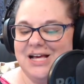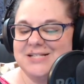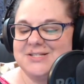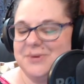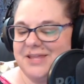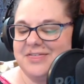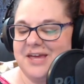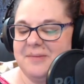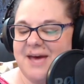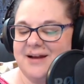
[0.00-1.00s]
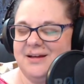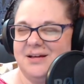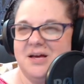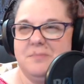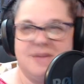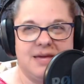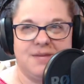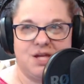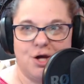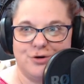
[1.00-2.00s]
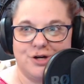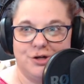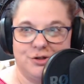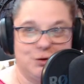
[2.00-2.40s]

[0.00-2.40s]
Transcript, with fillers: So when you think about it, Baby Yoda,